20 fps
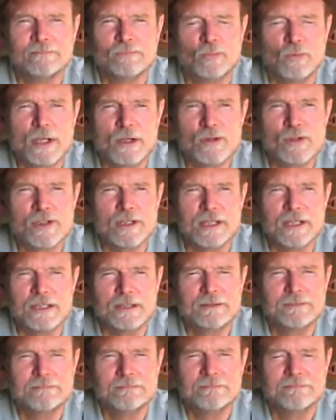rare steak,
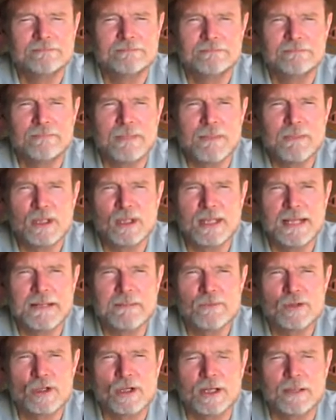maybe
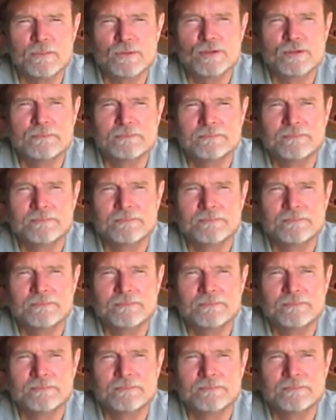lamb chops.